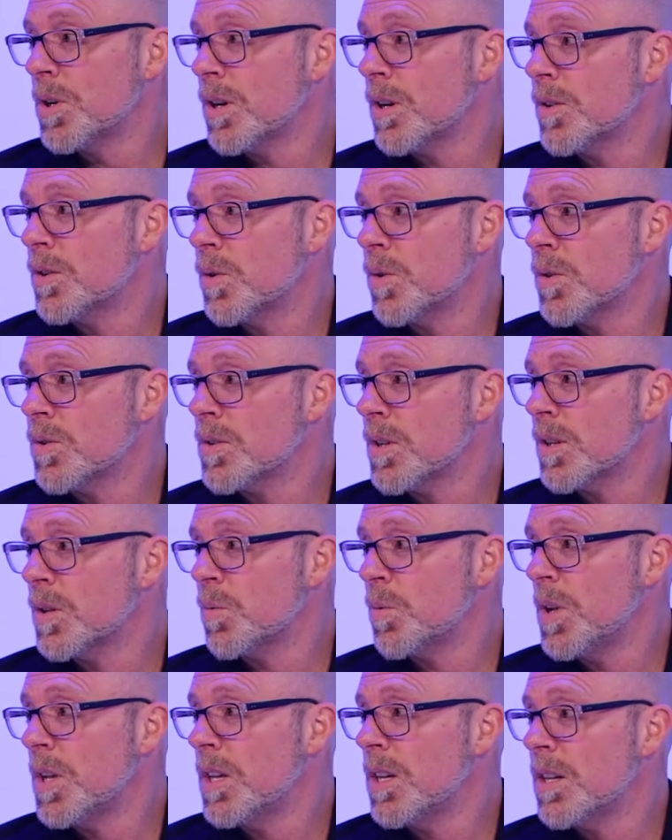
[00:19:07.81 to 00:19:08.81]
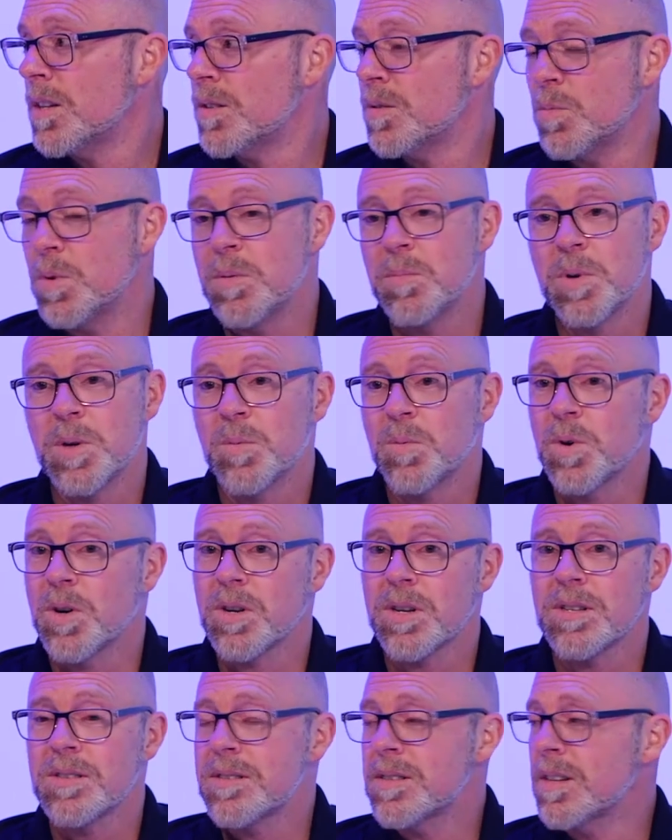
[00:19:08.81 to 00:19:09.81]
our doors on the weekends. We've been
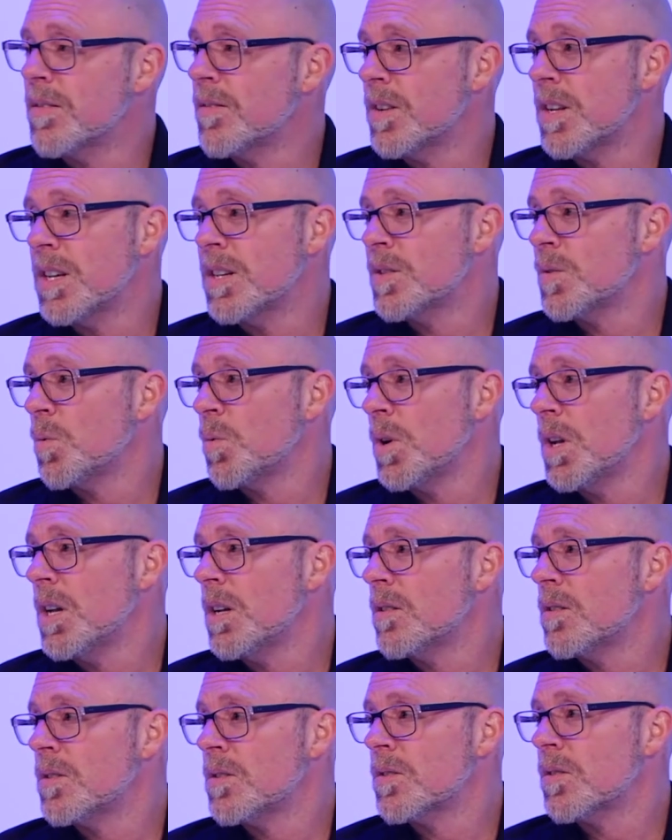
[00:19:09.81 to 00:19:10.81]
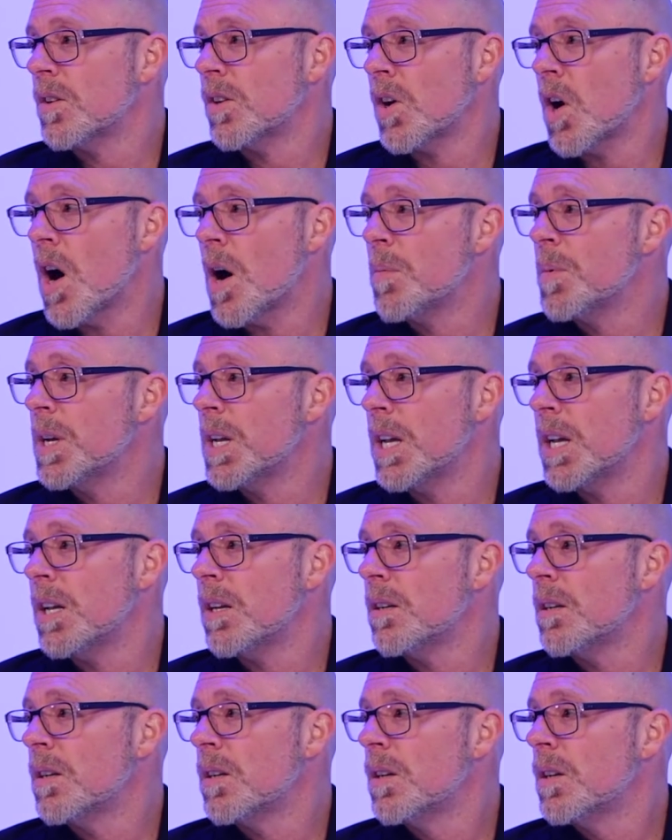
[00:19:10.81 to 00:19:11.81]
working 7 days a week just to accommodate,
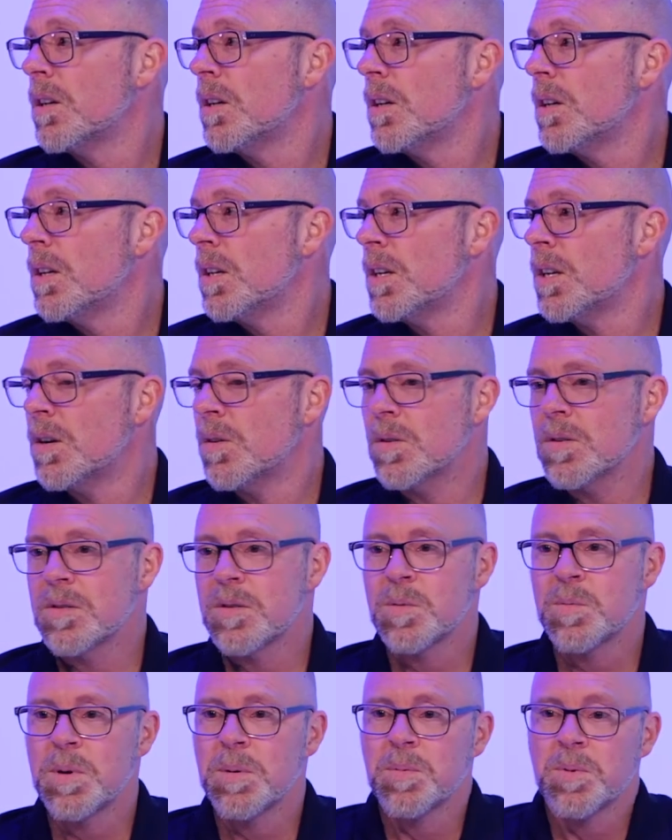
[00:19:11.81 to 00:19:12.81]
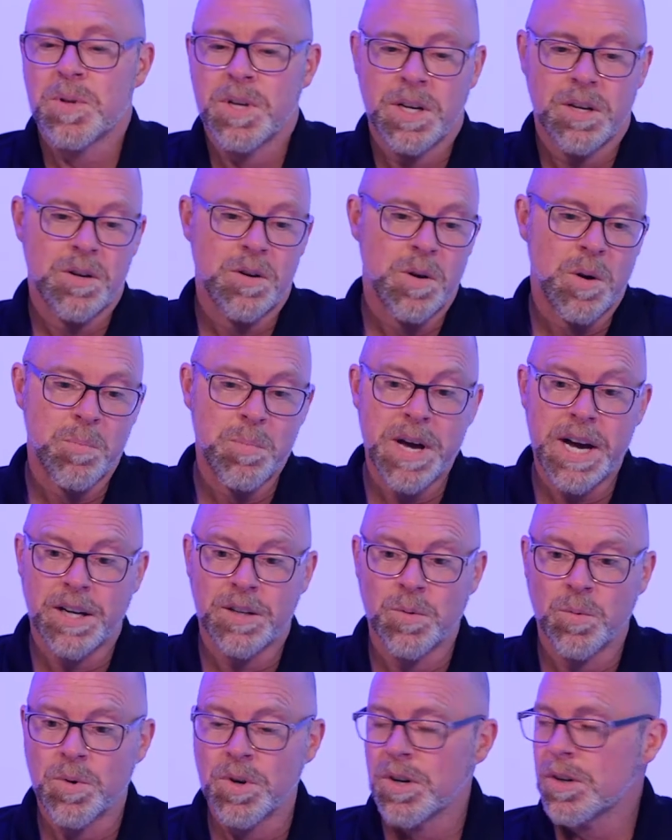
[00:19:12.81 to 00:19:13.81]
you know, because people are like, oh, I'm back
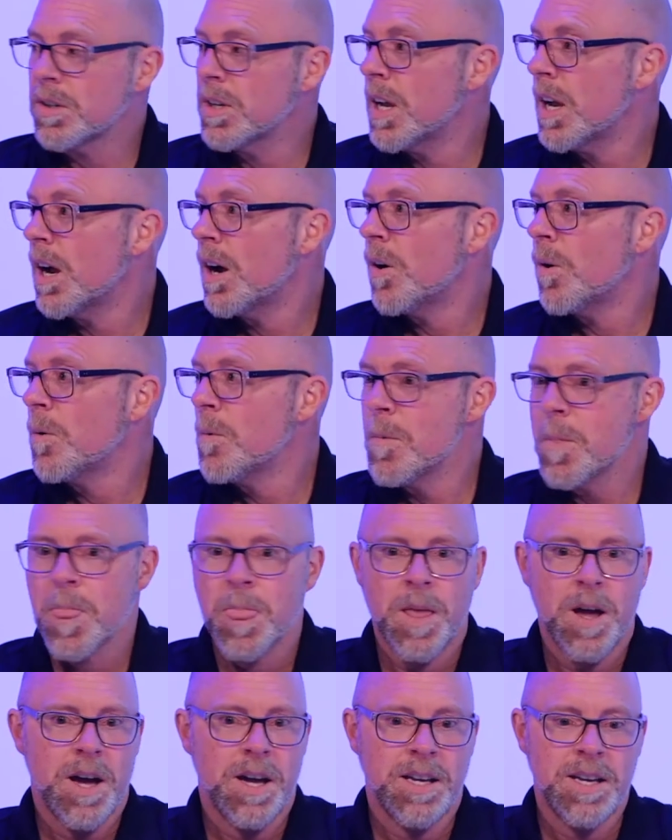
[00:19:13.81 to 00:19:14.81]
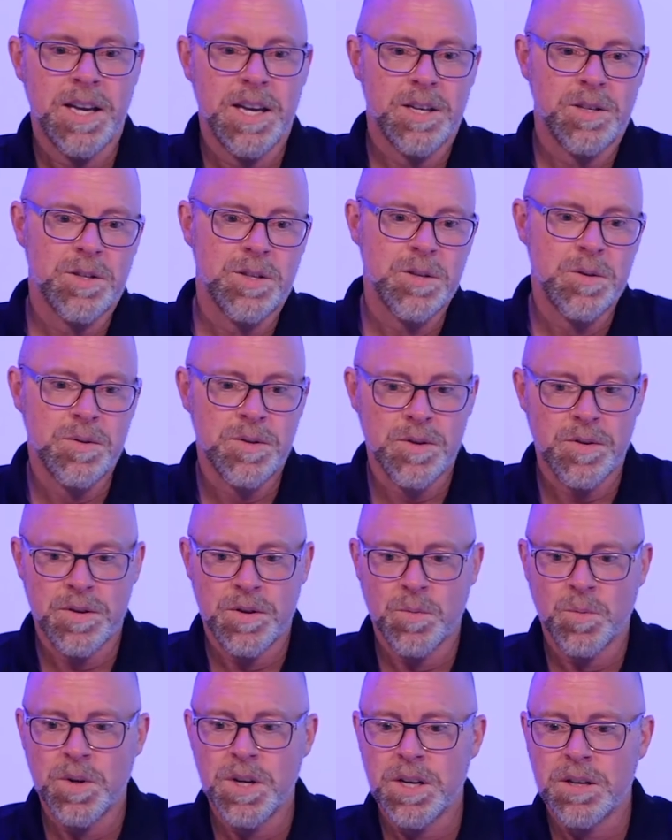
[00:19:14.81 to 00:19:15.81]
to work now. I can't shoot during
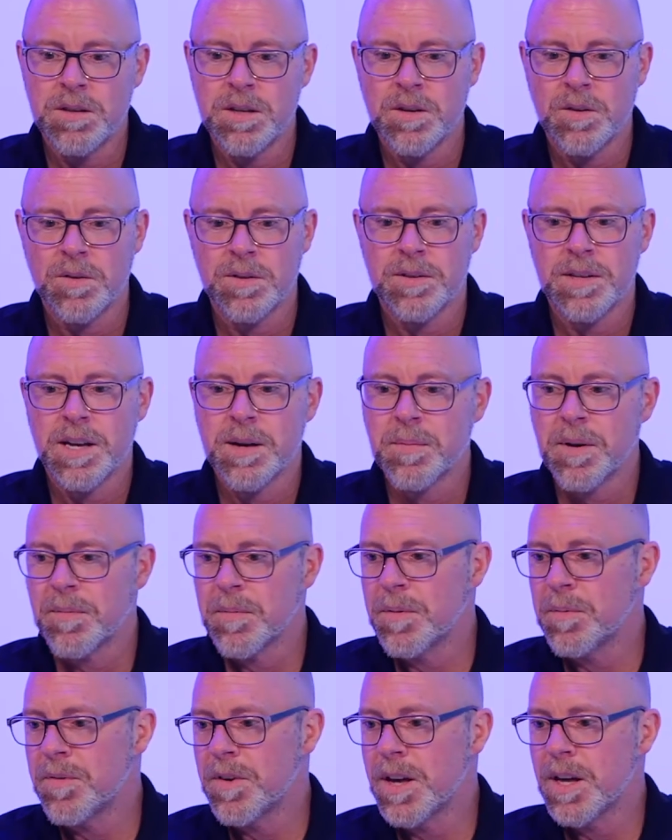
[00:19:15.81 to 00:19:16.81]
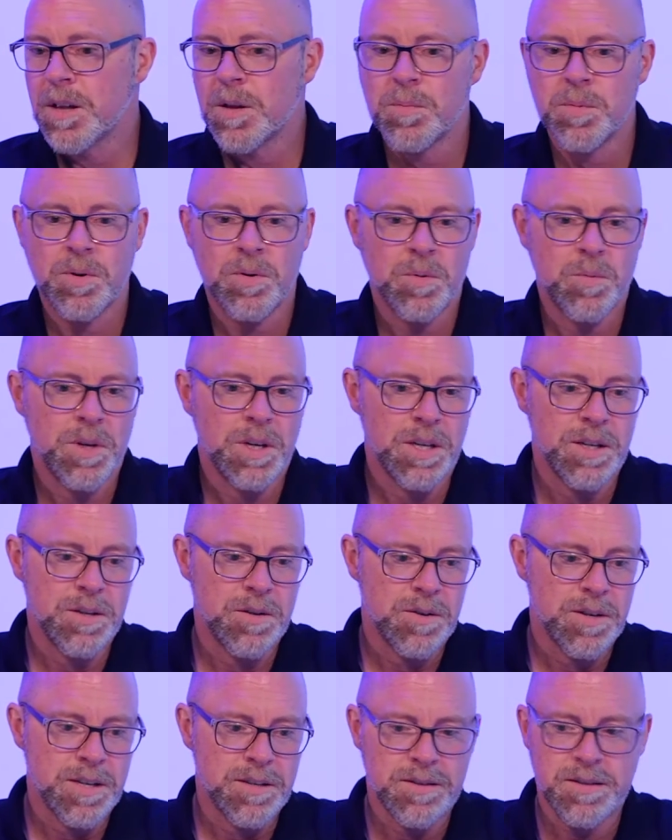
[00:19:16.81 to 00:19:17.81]
the week. The only time I'm available, we can
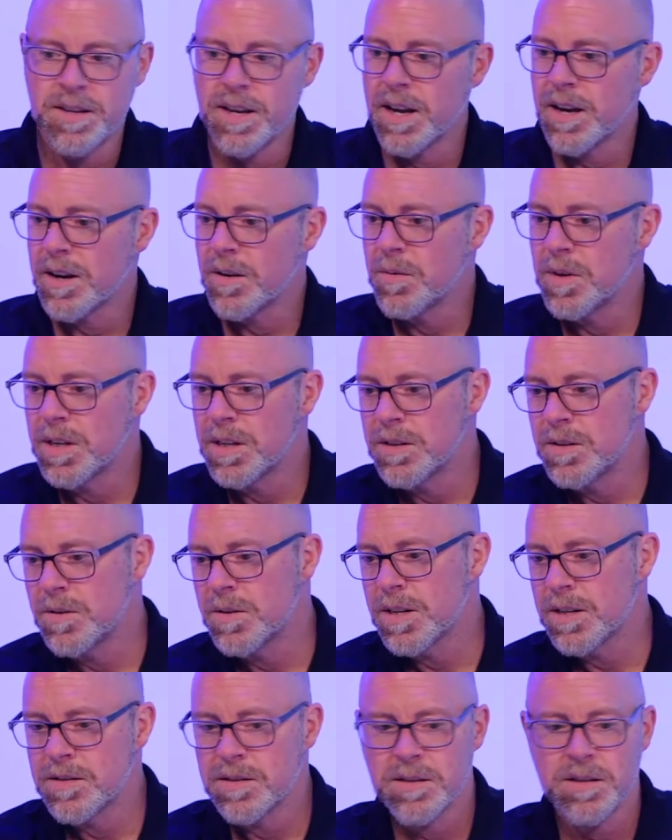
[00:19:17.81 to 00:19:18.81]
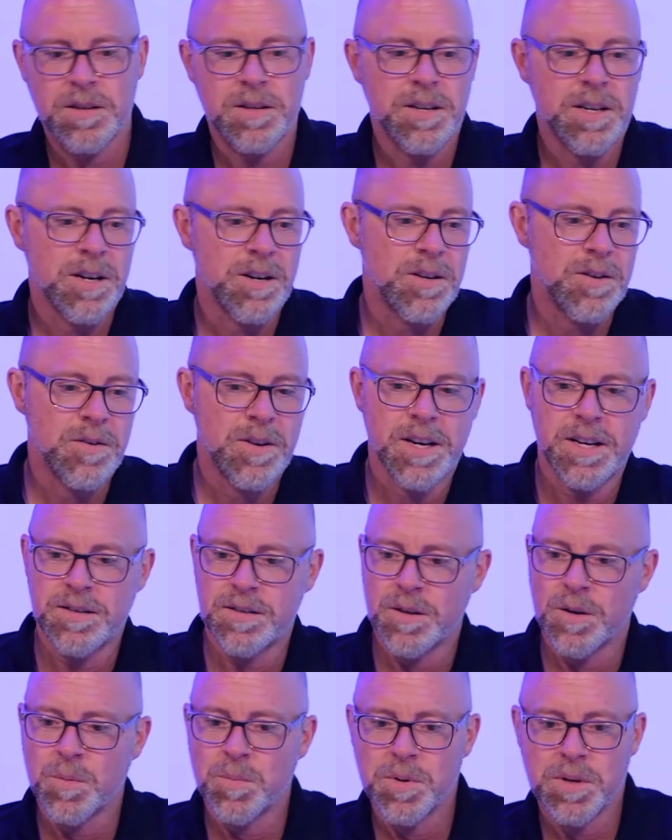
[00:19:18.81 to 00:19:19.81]
do it on Saturday, we can do it on Sunday. Are you guys
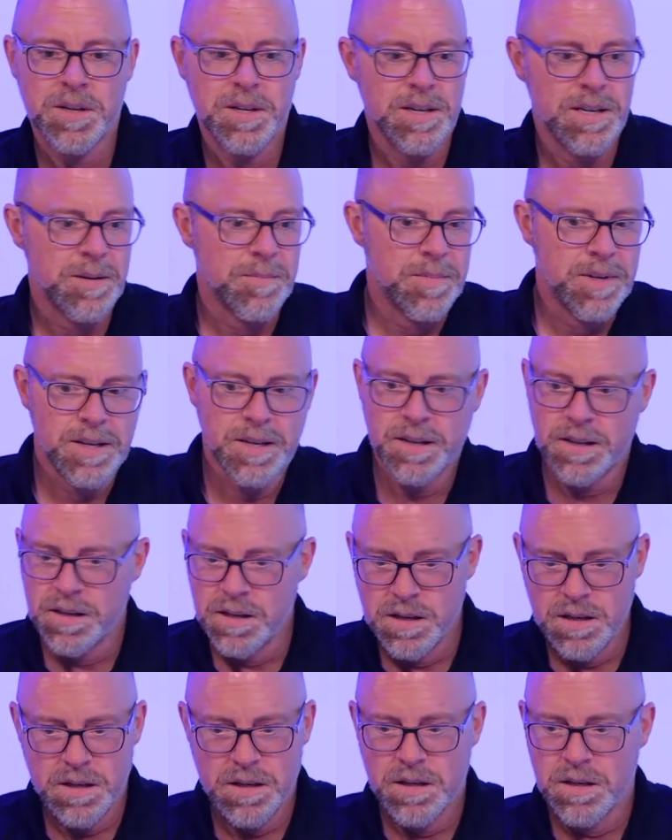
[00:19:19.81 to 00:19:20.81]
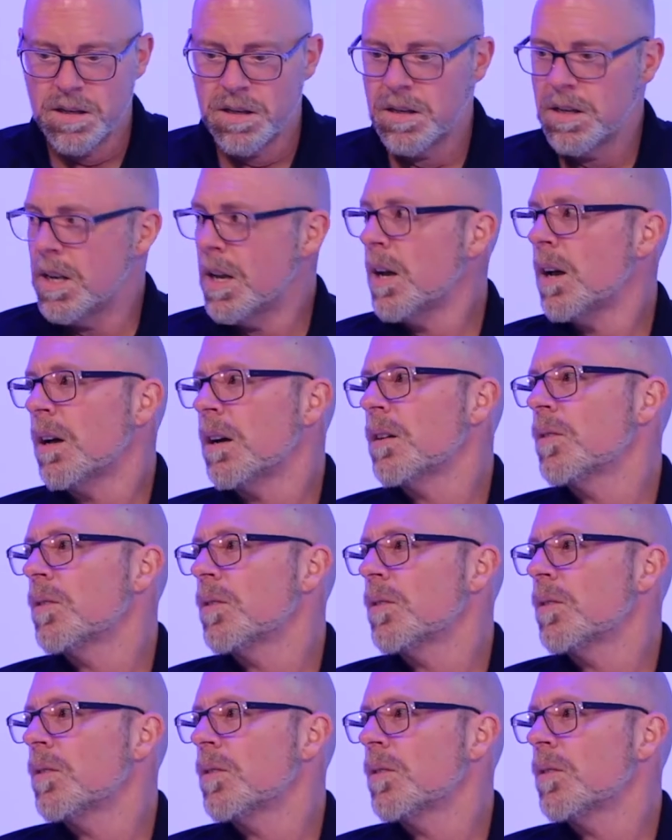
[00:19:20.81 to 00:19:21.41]
open? And I'm like, yeah,